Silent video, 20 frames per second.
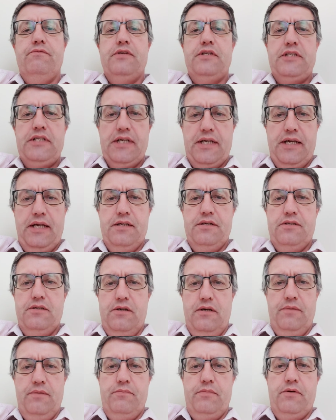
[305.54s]
the ticking
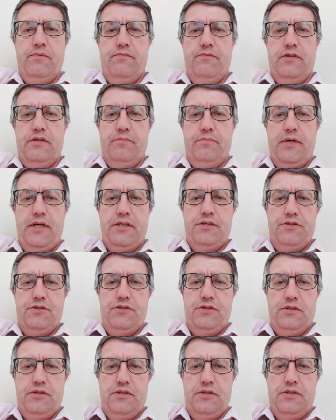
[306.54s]
time bomb of the
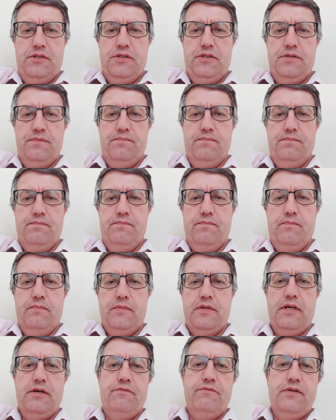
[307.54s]
pensions.
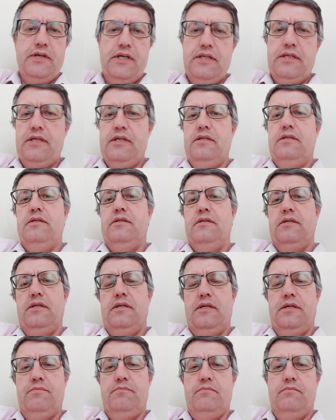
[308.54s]
Now, they did,
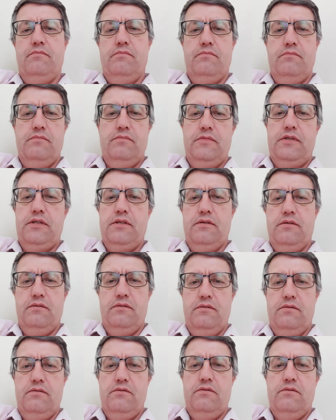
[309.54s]

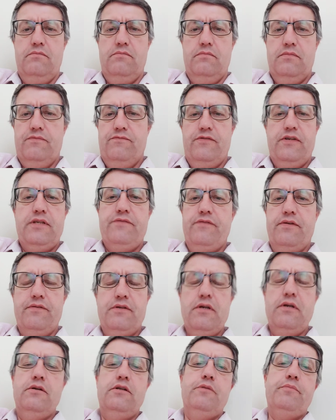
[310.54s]
they've been
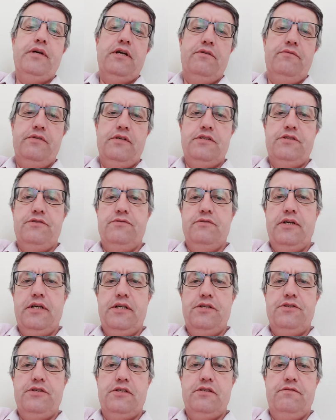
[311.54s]
known about this for
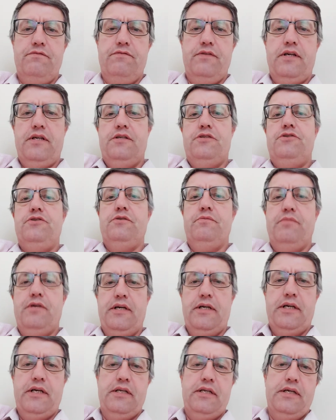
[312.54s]
ages. Thatcher,
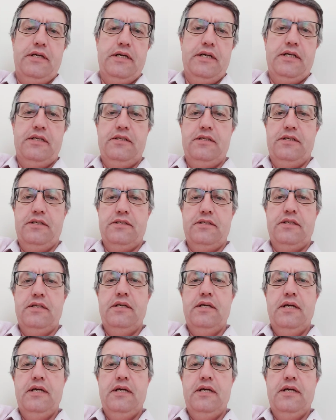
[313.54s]
back in the 80s,